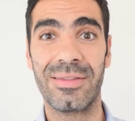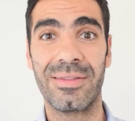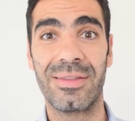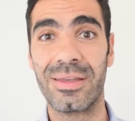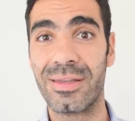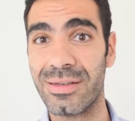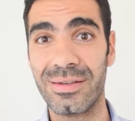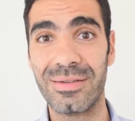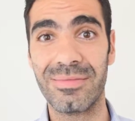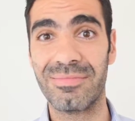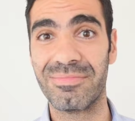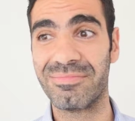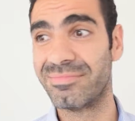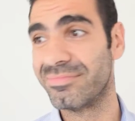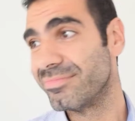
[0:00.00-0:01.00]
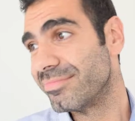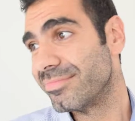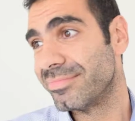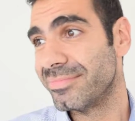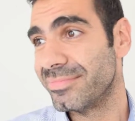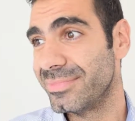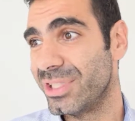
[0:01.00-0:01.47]
then
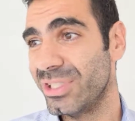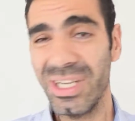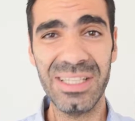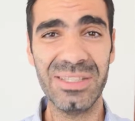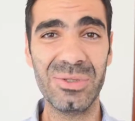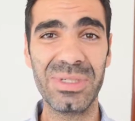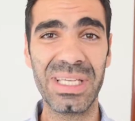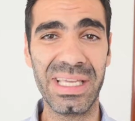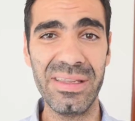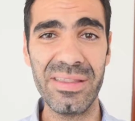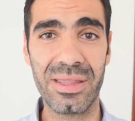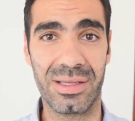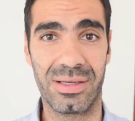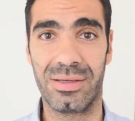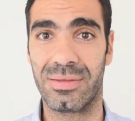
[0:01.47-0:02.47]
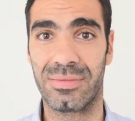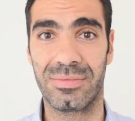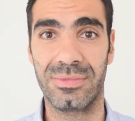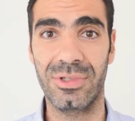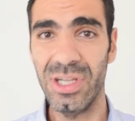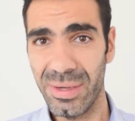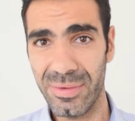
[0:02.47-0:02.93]
you're not doing anything.
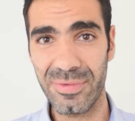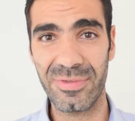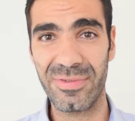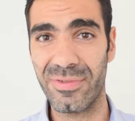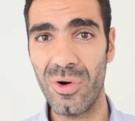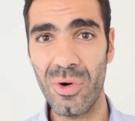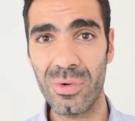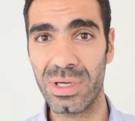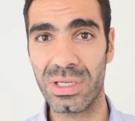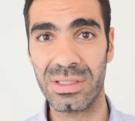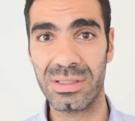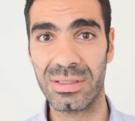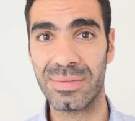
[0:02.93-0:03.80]
You're not moving forward.